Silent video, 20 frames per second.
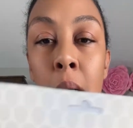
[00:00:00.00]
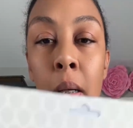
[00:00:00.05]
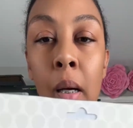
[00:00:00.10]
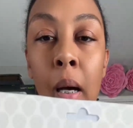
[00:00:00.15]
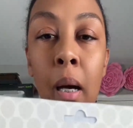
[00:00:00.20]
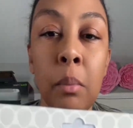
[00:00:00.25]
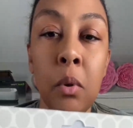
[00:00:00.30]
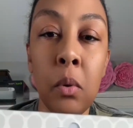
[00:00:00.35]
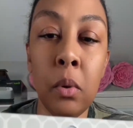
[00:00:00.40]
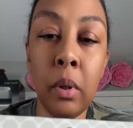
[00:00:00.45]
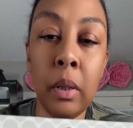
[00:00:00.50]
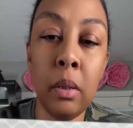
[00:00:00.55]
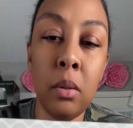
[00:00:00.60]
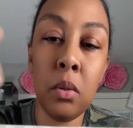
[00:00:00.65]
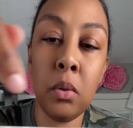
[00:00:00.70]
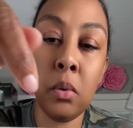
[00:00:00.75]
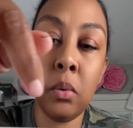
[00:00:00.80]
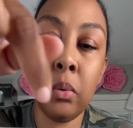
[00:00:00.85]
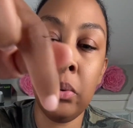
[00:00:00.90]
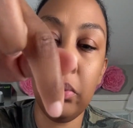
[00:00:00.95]
I'm going
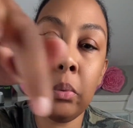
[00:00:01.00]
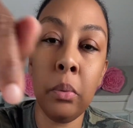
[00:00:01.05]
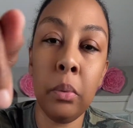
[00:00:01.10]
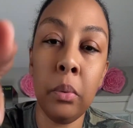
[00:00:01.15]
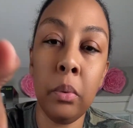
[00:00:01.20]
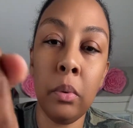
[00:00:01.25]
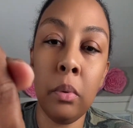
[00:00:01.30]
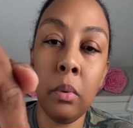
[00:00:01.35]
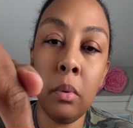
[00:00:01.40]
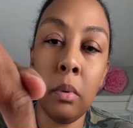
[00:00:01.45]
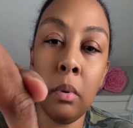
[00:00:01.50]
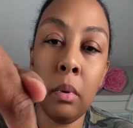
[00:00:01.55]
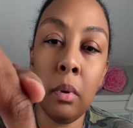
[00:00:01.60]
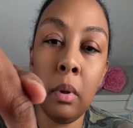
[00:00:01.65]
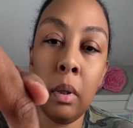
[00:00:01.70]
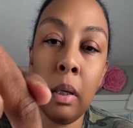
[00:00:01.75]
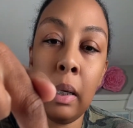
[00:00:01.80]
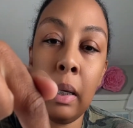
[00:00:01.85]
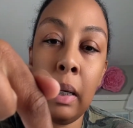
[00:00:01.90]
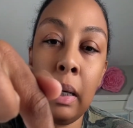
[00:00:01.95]
to
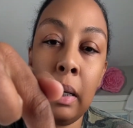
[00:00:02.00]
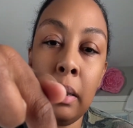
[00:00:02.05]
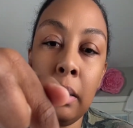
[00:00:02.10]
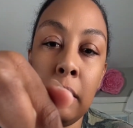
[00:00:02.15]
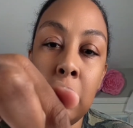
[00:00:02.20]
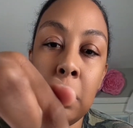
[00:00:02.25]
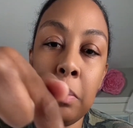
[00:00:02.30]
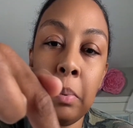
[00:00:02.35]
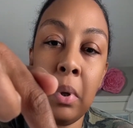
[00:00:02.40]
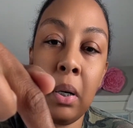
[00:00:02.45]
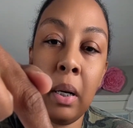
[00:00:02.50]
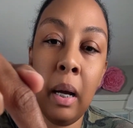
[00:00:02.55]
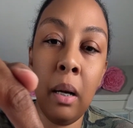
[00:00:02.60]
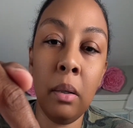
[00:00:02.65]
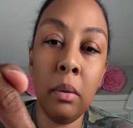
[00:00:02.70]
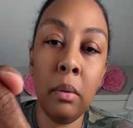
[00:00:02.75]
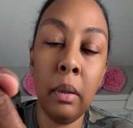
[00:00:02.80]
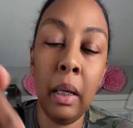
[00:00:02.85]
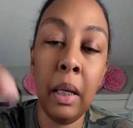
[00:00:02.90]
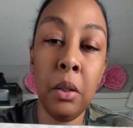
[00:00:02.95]
cut this part
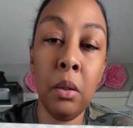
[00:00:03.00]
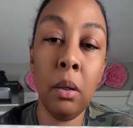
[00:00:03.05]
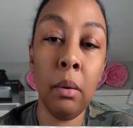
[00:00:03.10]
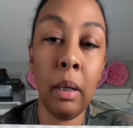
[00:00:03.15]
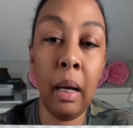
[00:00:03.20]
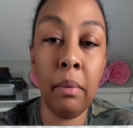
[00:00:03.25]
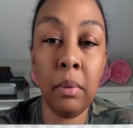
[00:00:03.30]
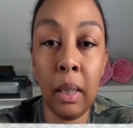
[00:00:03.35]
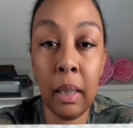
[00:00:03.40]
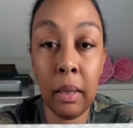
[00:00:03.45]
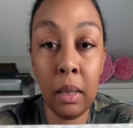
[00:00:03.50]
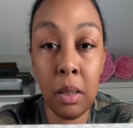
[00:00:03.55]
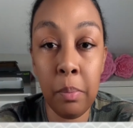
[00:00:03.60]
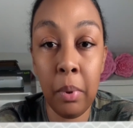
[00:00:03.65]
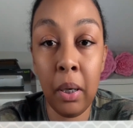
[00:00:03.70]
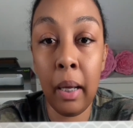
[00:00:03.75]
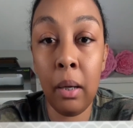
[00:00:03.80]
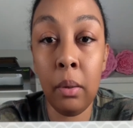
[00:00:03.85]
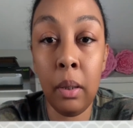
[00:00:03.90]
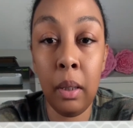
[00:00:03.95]
out. And you don't have to cut this
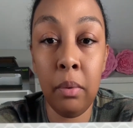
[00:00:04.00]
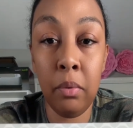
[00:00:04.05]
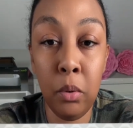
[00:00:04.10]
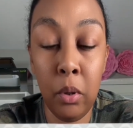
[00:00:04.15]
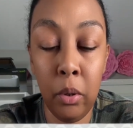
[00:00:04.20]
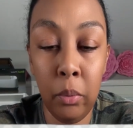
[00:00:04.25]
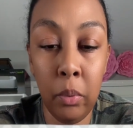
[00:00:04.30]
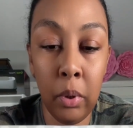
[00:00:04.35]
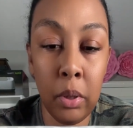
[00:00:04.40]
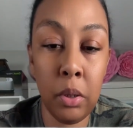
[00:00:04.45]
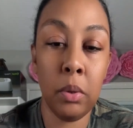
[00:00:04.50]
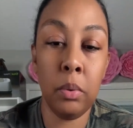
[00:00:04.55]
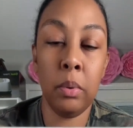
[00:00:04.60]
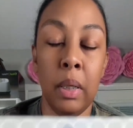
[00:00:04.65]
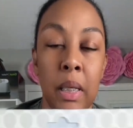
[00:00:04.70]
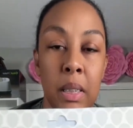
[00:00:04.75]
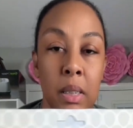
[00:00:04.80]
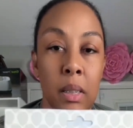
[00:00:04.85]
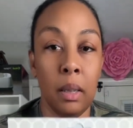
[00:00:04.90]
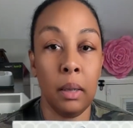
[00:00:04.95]
part out if you don't want to.
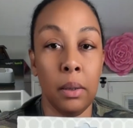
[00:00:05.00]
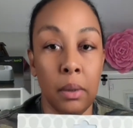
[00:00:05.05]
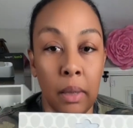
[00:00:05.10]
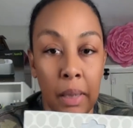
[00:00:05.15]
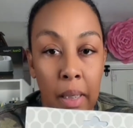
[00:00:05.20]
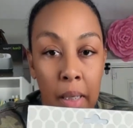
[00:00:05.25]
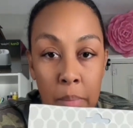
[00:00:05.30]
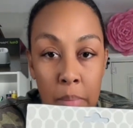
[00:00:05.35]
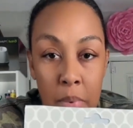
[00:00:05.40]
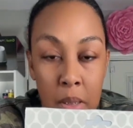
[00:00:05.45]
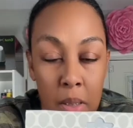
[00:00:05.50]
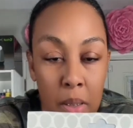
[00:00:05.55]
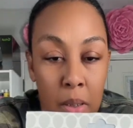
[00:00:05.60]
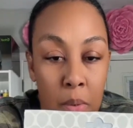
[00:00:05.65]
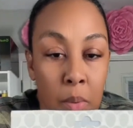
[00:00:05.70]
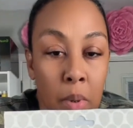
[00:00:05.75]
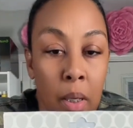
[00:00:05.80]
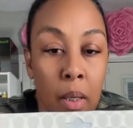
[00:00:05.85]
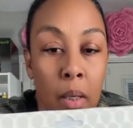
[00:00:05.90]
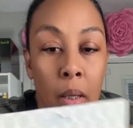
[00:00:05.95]
It's clearly up to
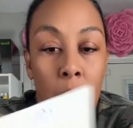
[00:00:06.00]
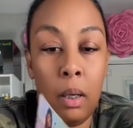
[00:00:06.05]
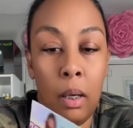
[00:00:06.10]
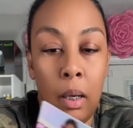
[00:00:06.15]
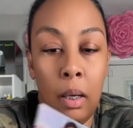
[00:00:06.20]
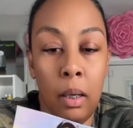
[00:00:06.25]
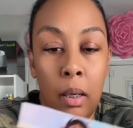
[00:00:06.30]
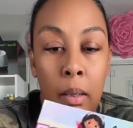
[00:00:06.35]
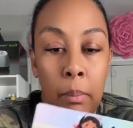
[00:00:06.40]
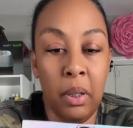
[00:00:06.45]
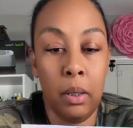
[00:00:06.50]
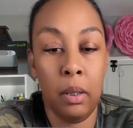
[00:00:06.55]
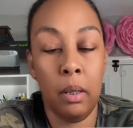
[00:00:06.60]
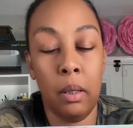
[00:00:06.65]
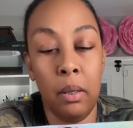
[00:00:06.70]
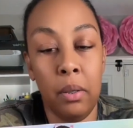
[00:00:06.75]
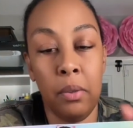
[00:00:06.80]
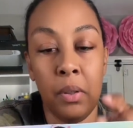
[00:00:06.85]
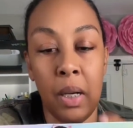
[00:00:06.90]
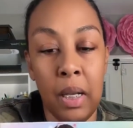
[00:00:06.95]
you.
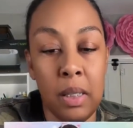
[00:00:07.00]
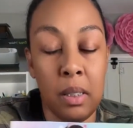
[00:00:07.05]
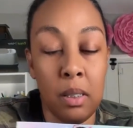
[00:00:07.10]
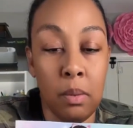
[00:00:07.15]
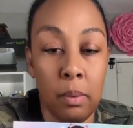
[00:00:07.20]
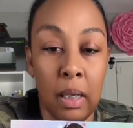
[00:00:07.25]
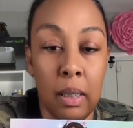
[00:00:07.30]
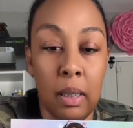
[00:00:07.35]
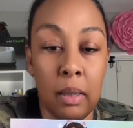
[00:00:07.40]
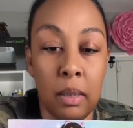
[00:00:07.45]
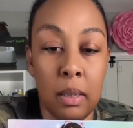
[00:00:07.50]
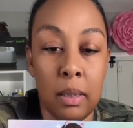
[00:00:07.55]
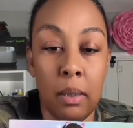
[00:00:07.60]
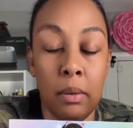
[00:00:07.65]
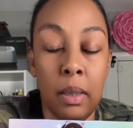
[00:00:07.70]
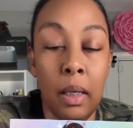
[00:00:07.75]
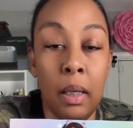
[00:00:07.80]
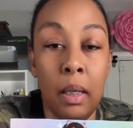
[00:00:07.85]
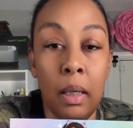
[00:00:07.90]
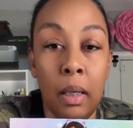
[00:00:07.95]
For instance, when I cut this out,
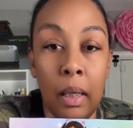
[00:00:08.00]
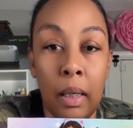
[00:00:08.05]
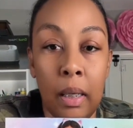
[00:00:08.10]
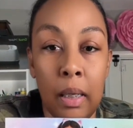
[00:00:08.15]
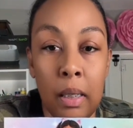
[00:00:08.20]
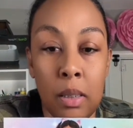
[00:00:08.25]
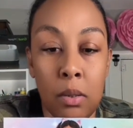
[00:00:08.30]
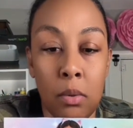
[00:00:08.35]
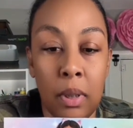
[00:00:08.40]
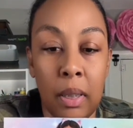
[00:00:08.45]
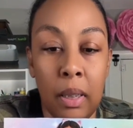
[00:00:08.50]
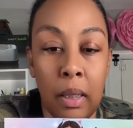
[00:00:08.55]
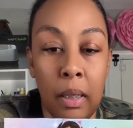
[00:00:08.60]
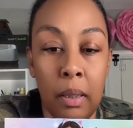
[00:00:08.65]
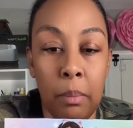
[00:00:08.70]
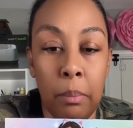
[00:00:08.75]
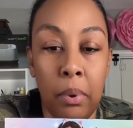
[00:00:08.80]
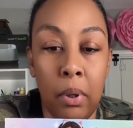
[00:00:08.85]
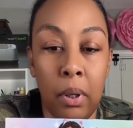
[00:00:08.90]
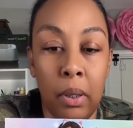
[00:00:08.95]
it is going to
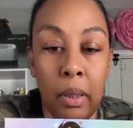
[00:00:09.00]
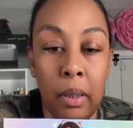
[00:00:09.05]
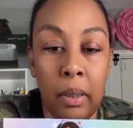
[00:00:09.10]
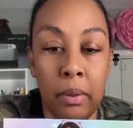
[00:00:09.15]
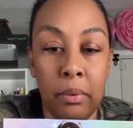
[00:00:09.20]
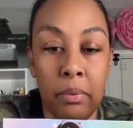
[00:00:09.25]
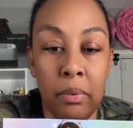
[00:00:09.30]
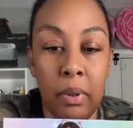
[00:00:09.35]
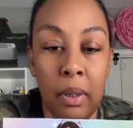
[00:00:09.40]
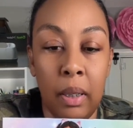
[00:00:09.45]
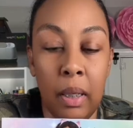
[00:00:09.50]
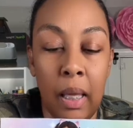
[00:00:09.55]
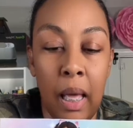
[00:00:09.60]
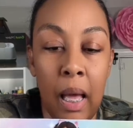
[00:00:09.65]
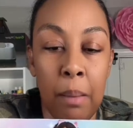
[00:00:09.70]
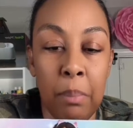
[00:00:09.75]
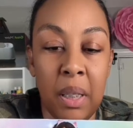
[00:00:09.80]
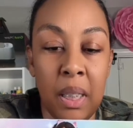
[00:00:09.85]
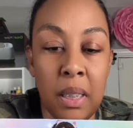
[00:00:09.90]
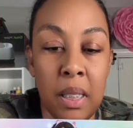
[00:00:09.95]
cut part of
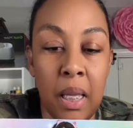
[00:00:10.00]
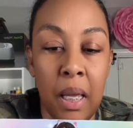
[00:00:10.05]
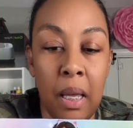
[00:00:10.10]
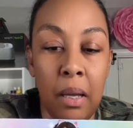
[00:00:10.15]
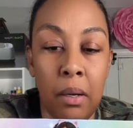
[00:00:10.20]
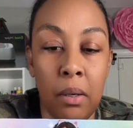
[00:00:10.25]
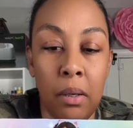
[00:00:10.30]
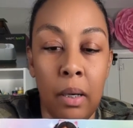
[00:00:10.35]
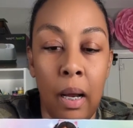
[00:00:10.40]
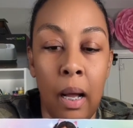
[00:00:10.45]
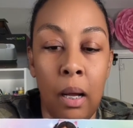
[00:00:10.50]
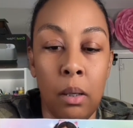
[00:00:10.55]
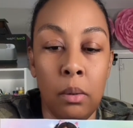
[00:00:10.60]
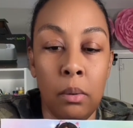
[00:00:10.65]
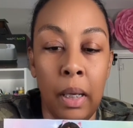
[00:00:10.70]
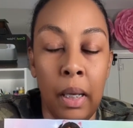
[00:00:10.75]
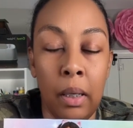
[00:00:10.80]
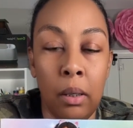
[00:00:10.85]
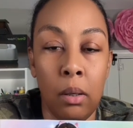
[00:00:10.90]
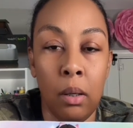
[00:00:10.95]
Gabby's hair out
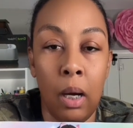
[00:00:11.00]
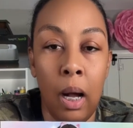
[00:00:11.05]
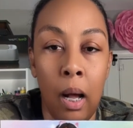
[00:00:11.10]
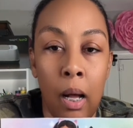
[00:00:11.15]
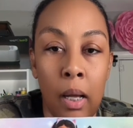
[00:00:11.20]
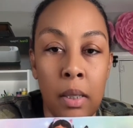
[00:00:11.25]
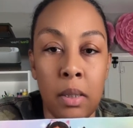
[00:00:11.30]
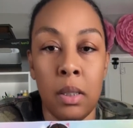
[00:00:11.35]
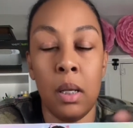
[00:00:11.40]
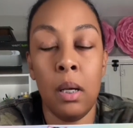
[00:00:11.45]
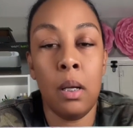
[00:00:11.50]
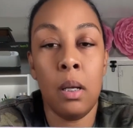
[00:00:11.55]
and her eyes.